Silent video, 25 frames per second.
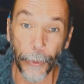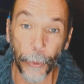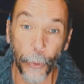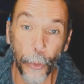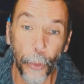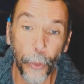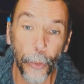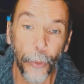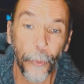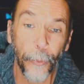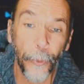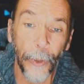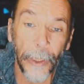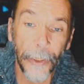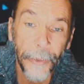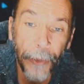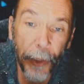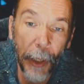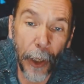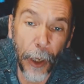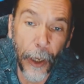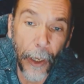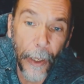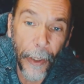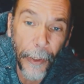the cool
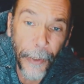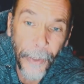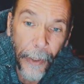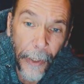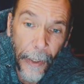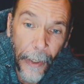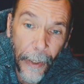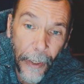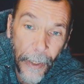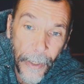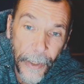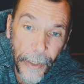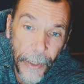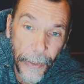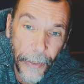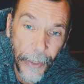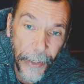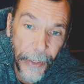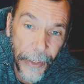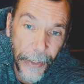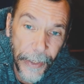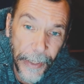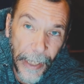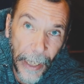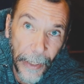filter on. So
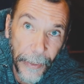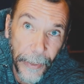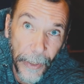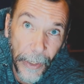this is down